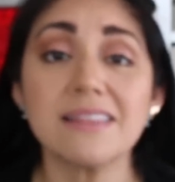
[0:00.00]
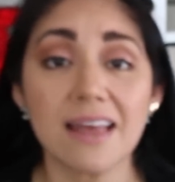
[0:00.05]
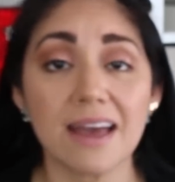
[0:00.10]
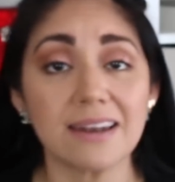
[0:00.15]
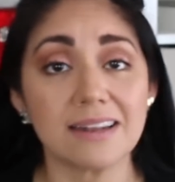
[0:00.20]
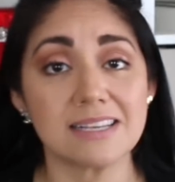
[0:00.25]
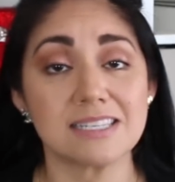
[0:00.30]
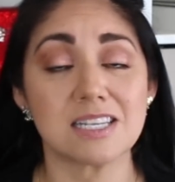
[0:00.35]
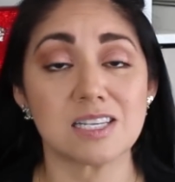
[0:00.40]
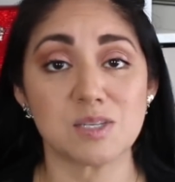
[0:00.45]

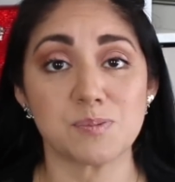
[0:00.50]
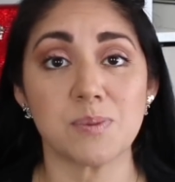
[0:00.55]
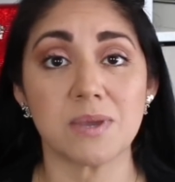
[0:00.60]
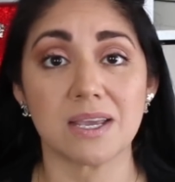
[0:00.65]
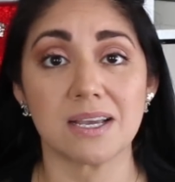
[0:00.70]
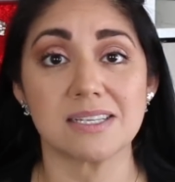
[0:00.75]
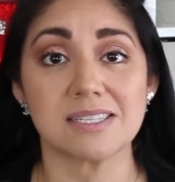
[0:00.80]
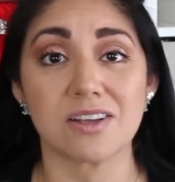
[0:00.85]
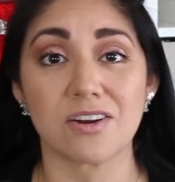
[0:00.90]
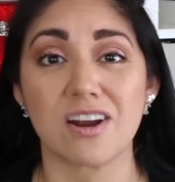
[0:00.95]
that is, is
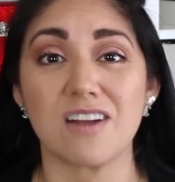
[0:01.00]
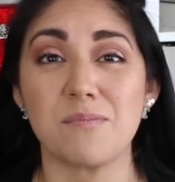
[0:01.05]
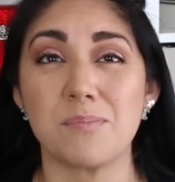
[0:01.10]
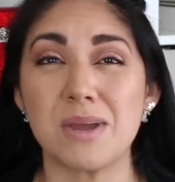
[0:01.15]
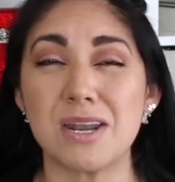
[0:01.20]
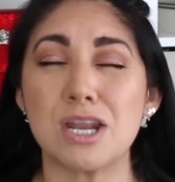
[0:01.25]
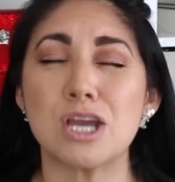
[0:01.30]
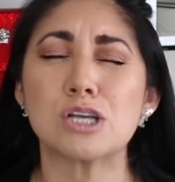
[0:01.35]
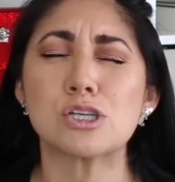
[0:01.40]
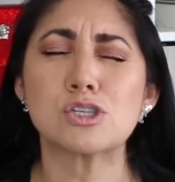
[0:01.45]
because there have
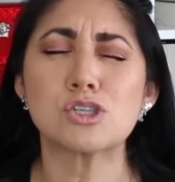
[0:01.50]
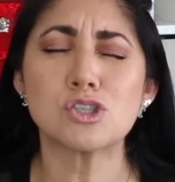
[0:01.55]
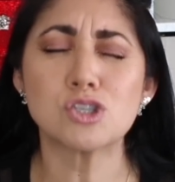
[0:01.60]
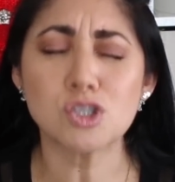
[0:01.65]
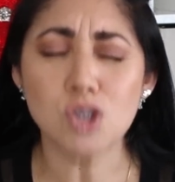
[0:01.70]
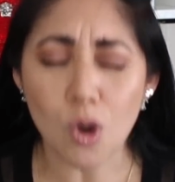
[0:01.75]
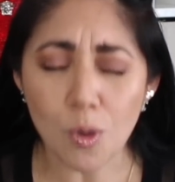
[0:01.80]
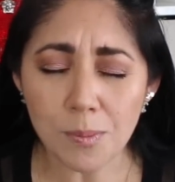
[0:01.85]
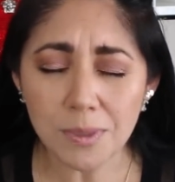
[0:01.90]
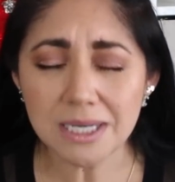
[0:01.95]
been
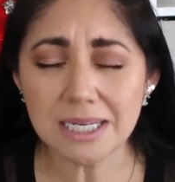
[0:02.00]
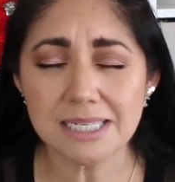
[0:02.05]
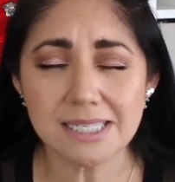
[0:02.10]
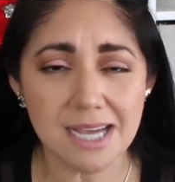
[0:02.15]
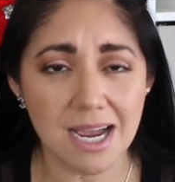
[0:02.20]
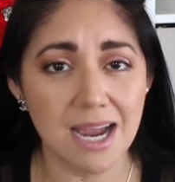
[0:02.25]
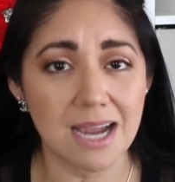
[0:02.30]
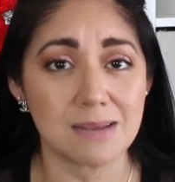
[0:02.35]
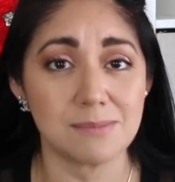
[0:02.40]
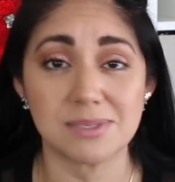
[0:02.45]
so many
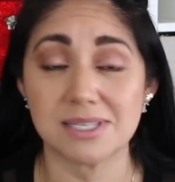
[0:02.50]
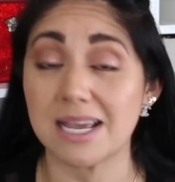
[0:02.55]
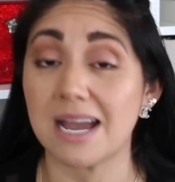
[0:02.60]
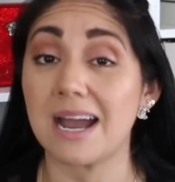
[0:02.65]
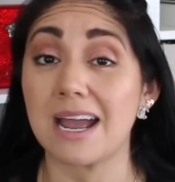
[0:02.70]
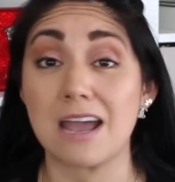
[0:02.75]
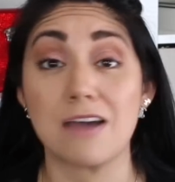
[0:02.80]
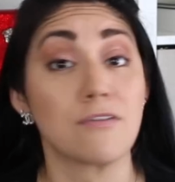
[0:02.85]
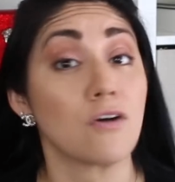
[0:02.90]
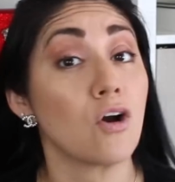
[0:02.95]
times that
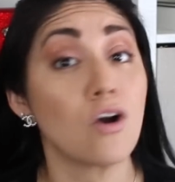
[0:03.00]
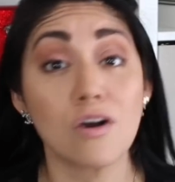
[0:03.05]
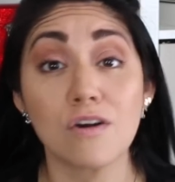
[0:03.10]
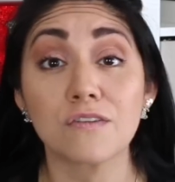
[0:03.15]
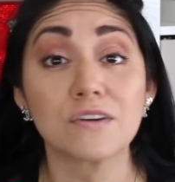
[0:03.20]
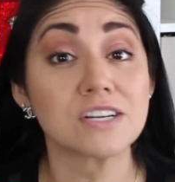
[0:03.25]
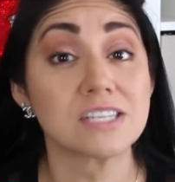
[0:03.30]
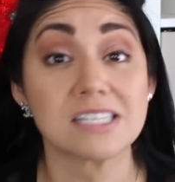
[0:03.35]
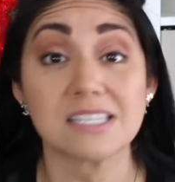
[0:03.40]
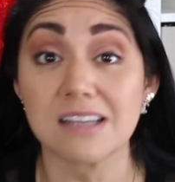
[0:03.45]
I have
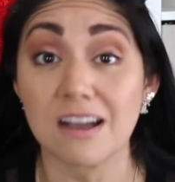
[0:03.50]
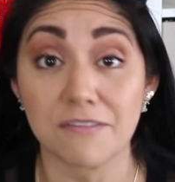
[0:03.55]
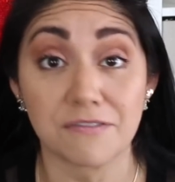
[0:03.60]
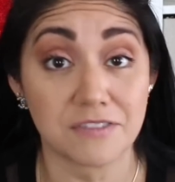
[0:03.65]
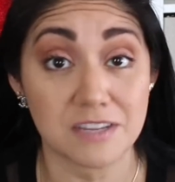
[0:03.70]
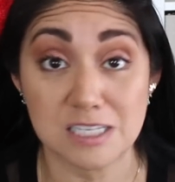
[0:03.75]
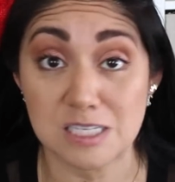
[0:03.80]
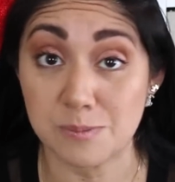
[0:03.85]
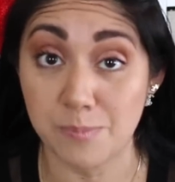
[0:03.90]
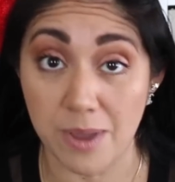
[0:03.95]
overstuffed
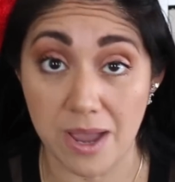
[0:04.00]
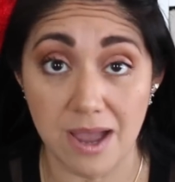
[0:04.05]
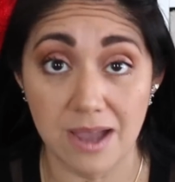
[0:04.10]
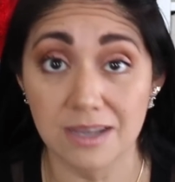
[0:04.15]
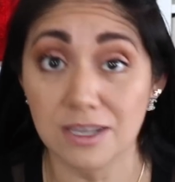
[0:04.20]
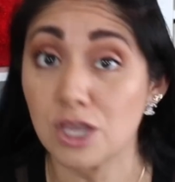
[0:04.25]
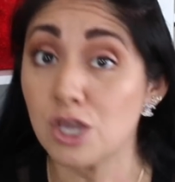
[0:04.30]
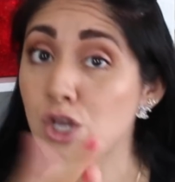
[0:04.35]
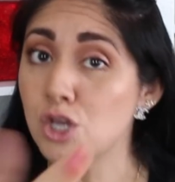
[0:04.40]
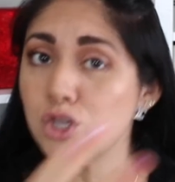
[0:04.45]
this
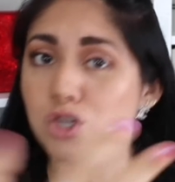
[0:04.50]
bag.